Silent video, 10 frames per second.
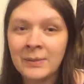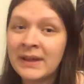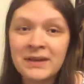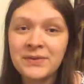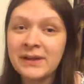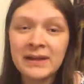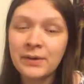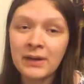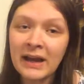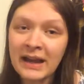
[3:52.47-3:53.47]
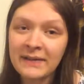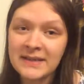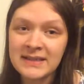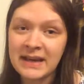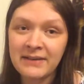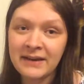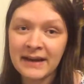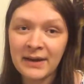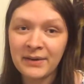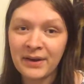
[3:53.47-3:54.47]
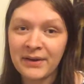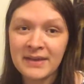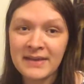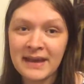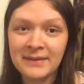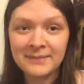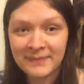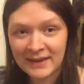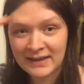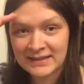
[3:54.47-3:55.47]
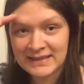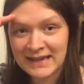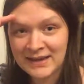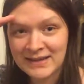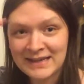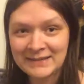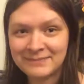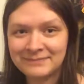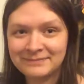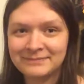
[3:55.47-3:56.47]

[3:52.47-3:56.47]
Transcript: But that is really all I have to say right now, other than stay nerdy.